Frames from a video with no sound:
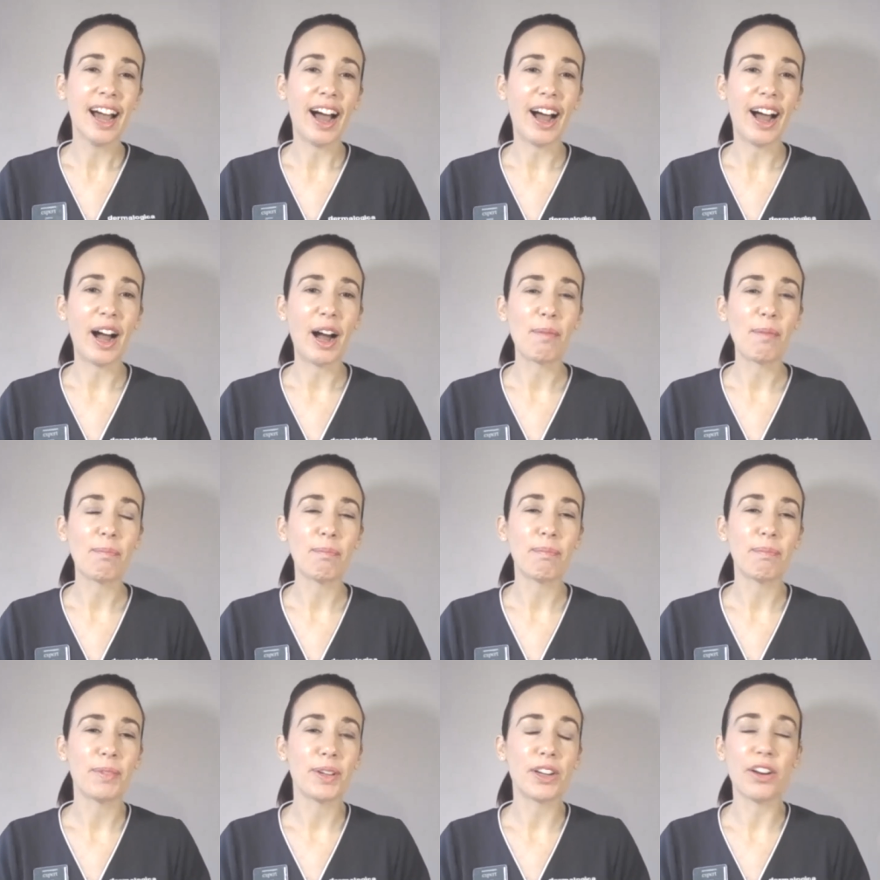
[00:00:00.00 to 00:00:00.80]
you
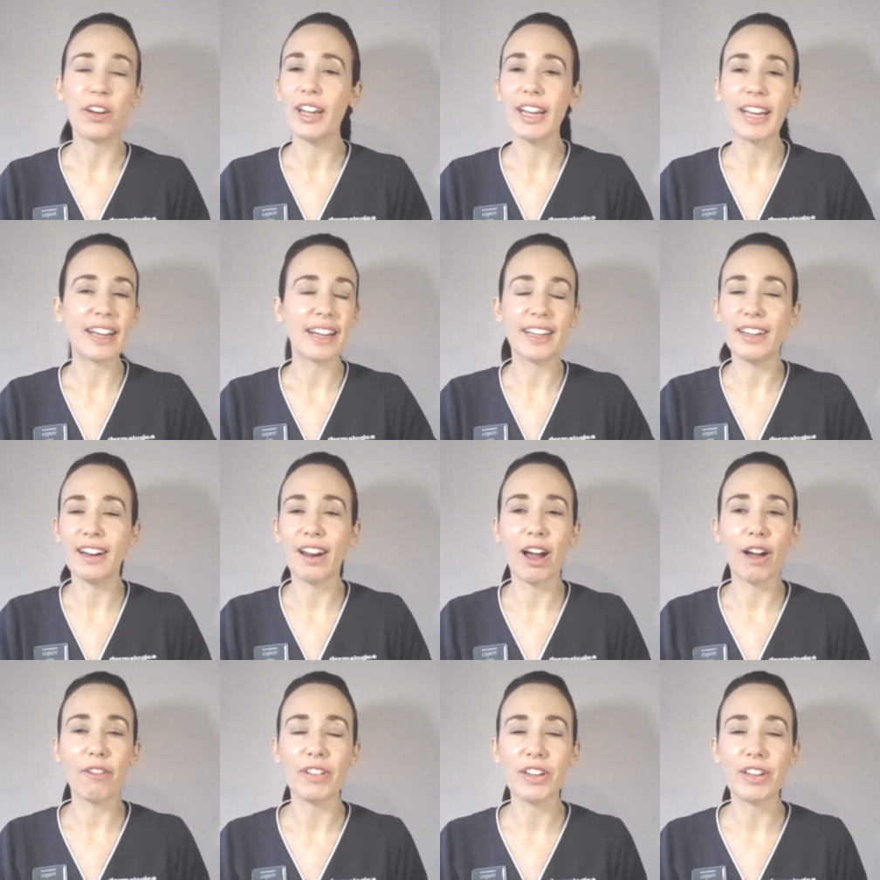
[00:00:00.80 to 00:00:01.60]
know, in
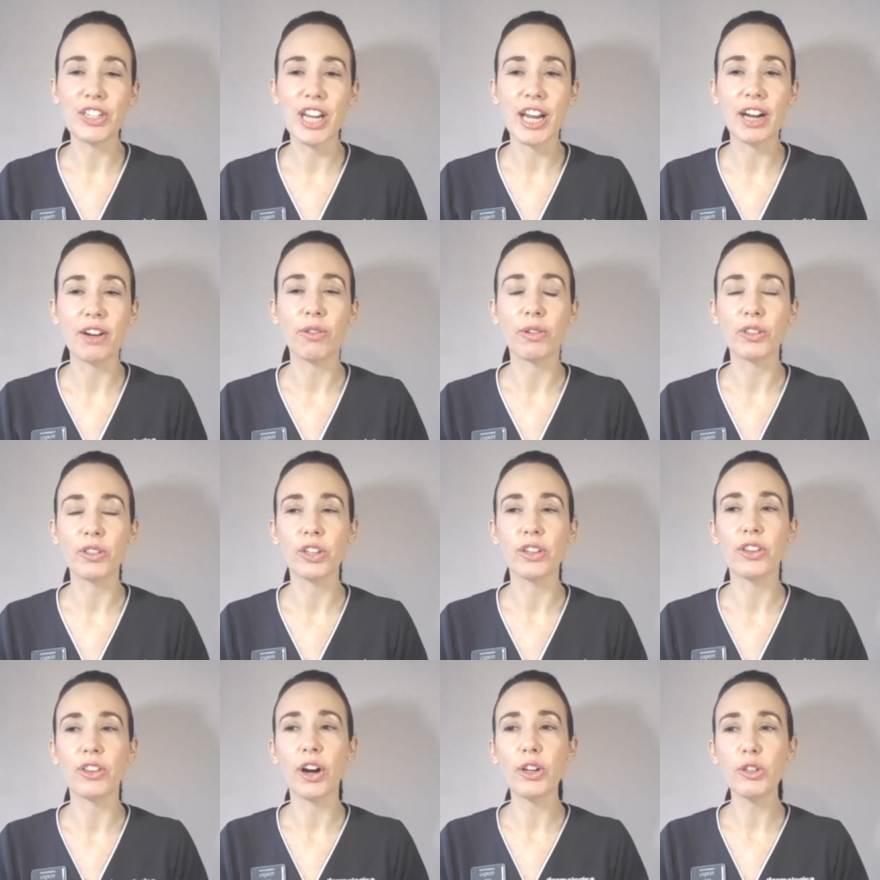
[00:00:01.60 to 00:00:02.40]
life in general.
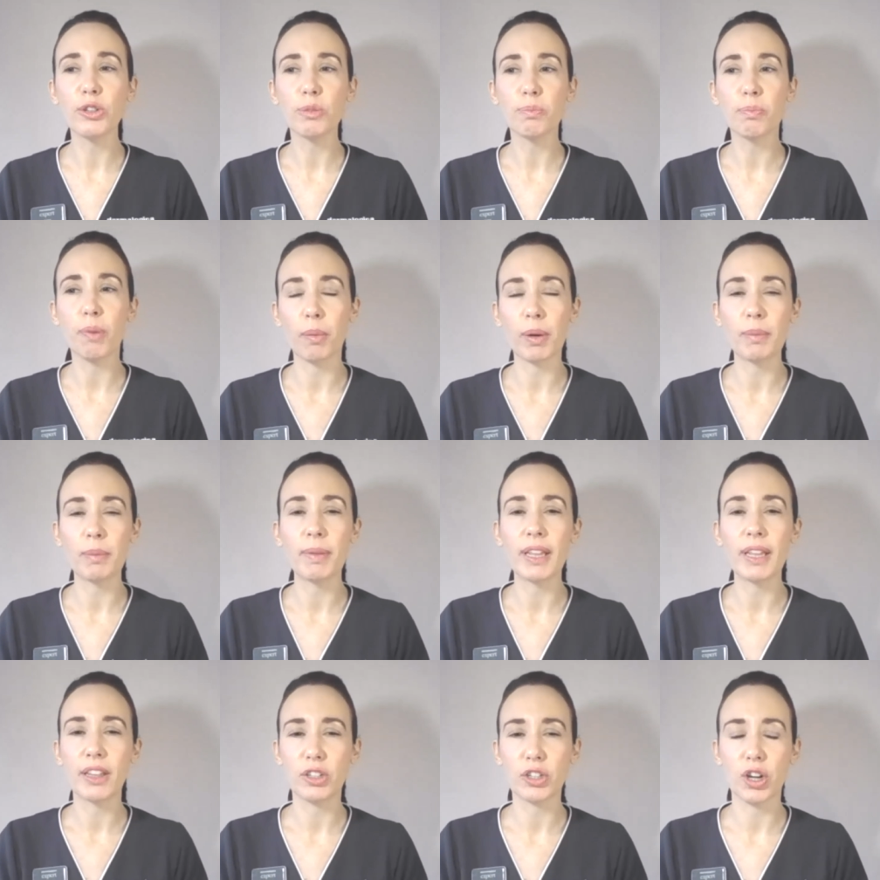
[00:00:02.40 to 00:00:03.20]
So those would probably
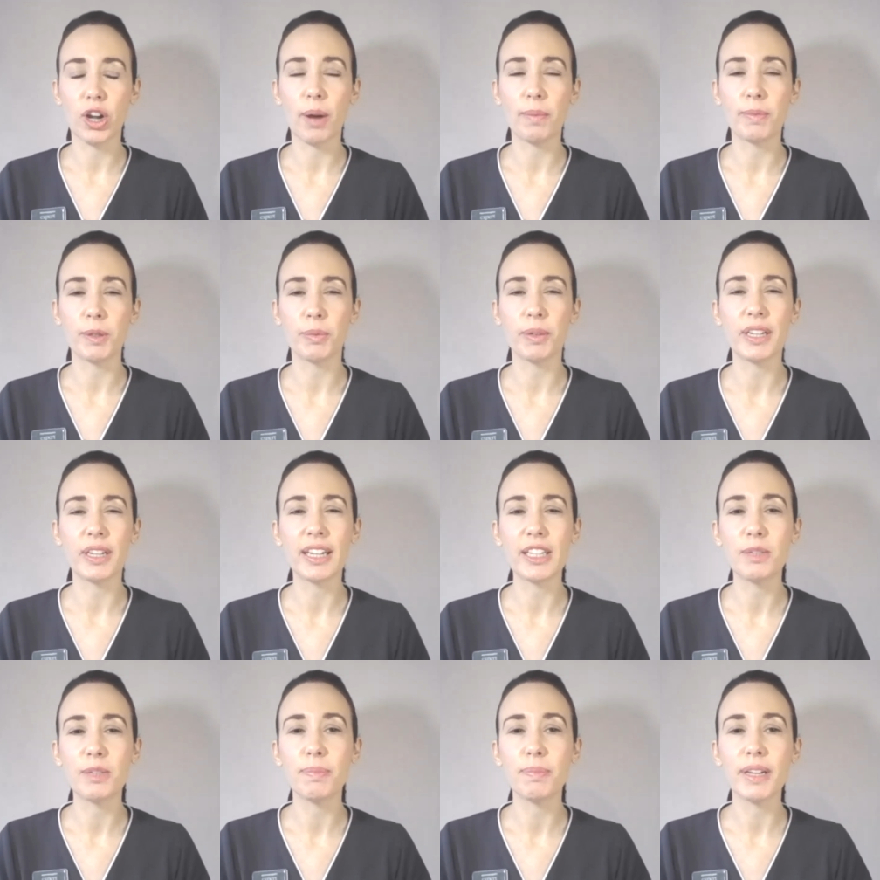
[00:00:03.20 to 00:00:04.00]
be the terms that we
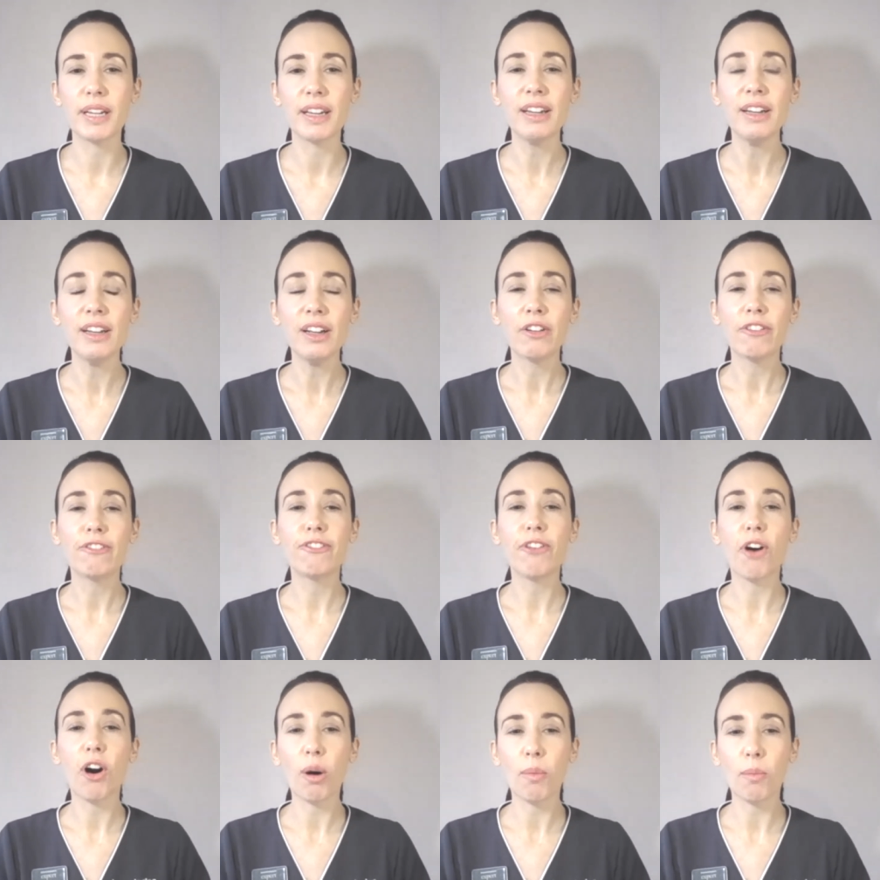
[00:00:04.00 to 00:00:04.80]
need to be
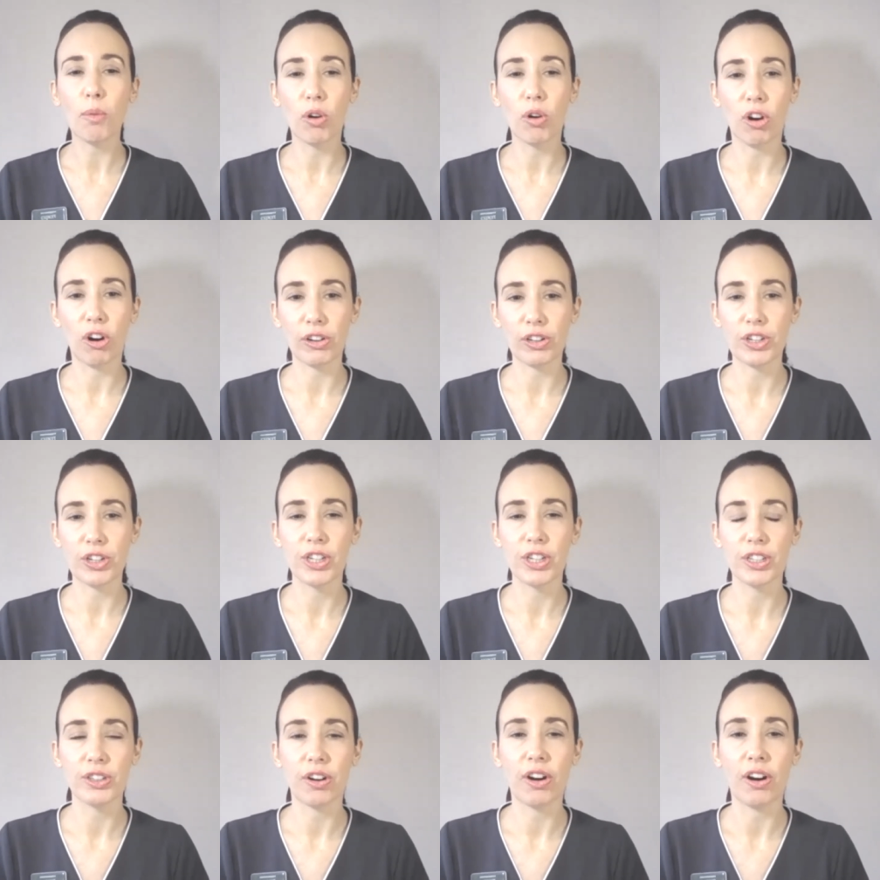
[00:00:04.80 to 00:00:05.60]
far more
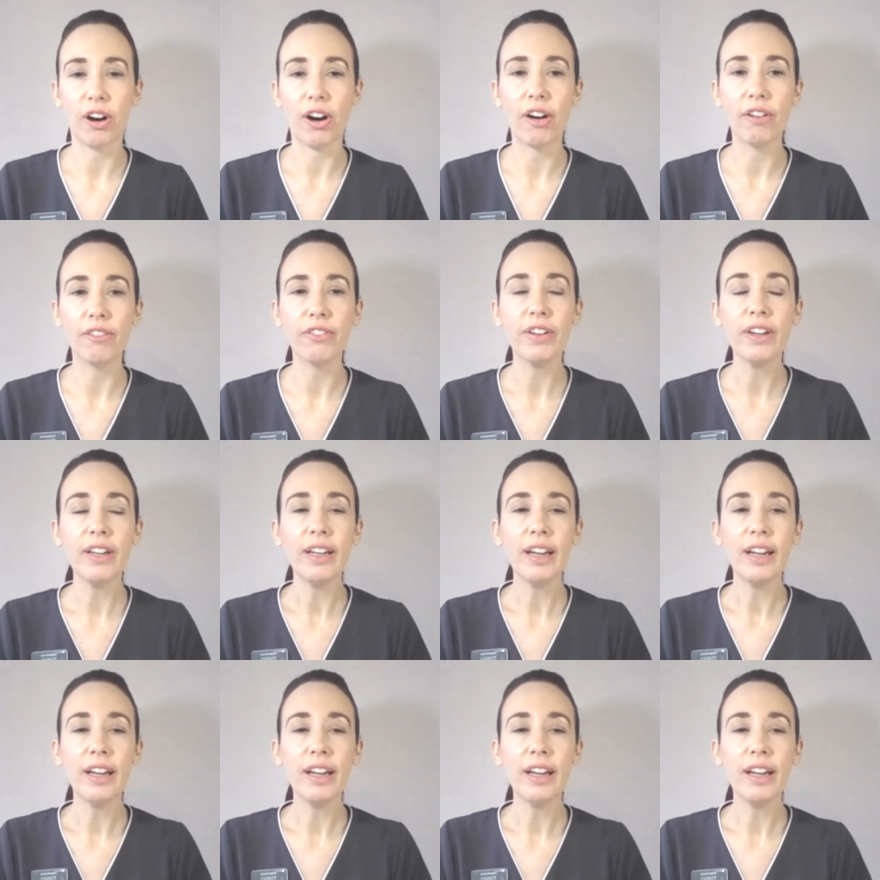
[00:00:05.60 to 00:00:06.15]
conscious of.